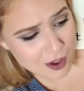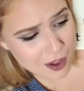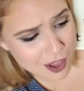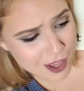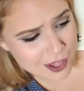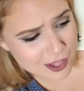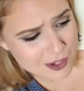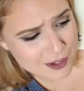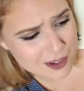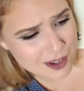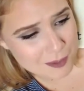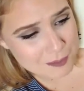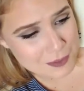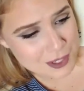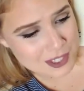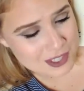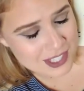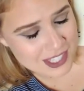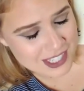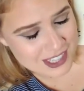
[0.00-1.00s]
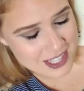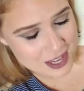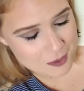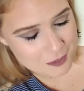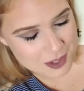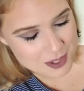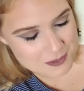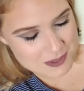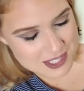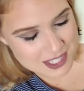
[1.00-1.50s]
God, I'm gonna look at
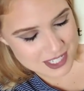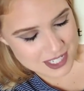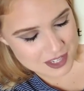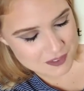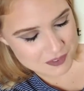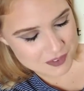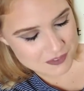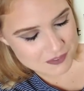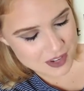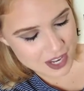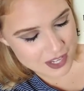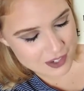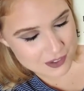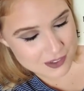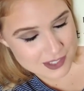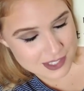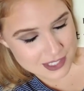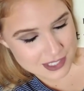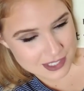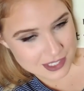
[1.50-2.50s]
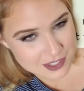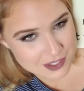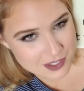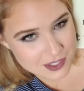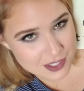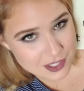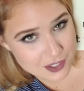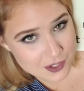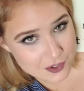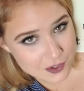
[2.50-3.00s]
that when I'm studying for finals and
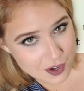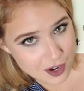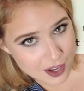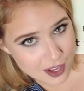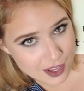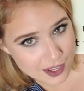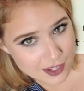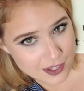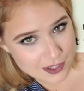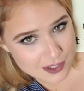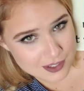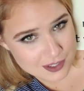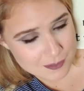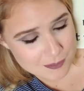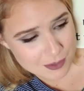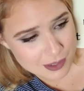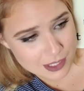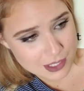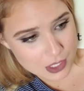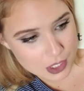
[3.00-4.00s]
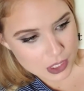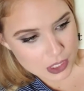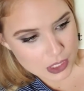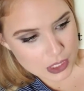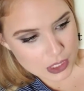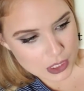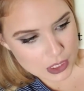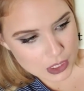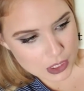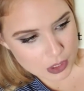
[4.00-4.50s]
literally cry because I'm like,
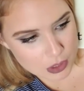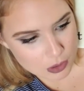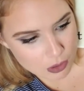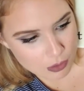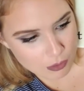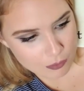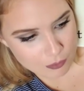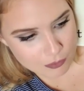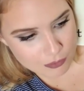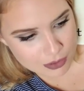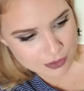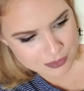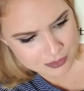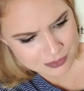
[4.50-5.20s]
no.